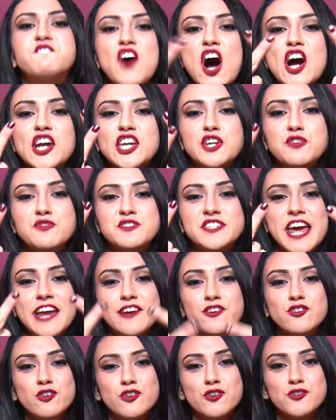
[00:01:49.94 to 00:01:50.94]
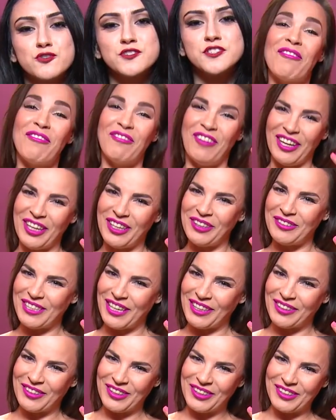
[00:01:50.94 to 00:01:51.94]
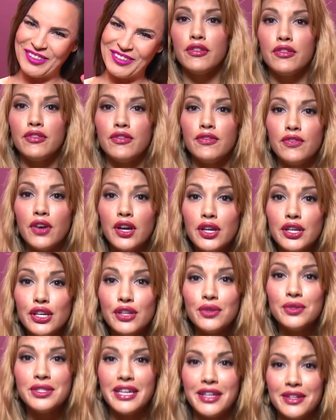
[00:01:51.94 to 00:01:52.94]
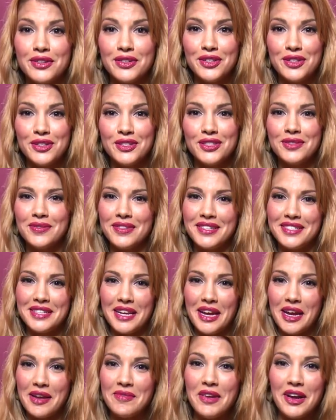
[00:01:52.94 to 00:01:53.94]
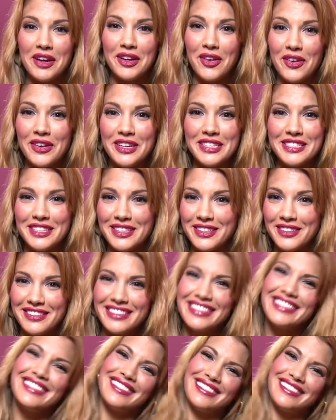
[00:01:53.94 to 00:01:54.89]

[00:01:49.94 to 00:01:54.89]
Fuck you, Ted Cruz. Fuck you, Ted Cruz. Fuck you, Ted Cruz, because I'm not going to